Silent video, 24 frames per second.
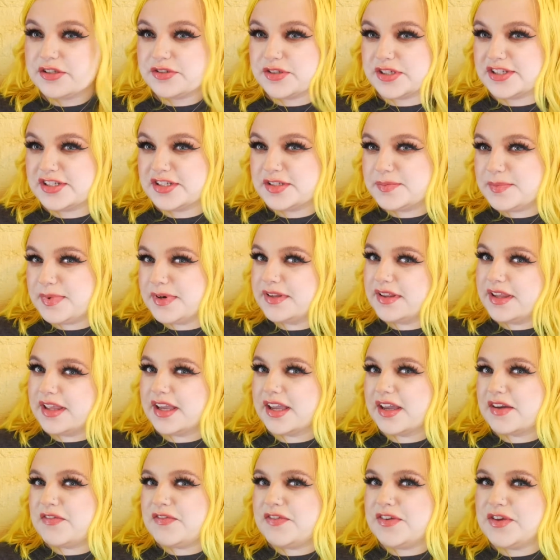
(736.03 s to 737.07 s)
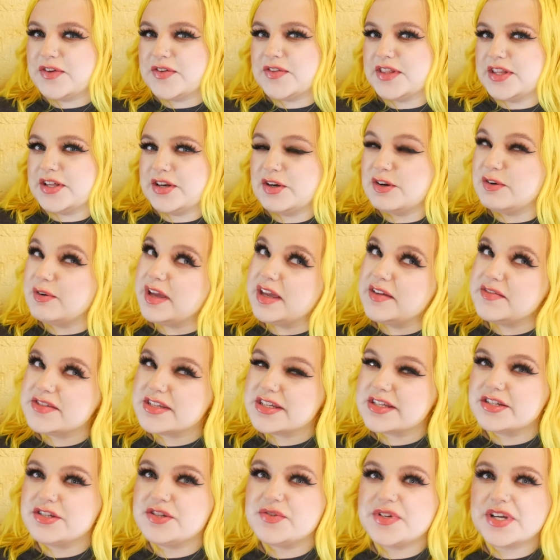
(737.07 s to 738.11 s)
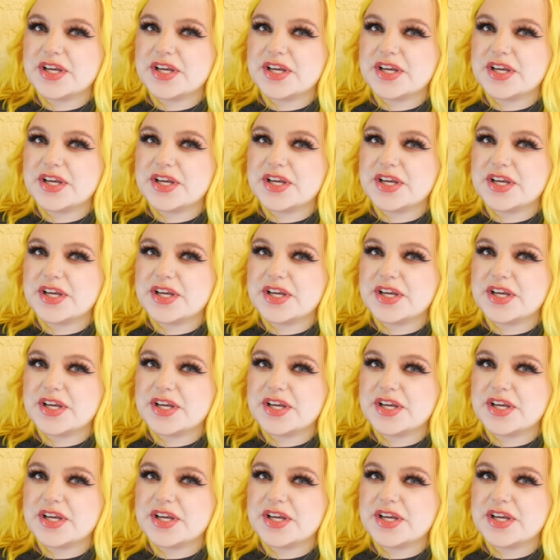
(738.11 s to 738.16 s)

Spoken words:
So I just put like a few little waves into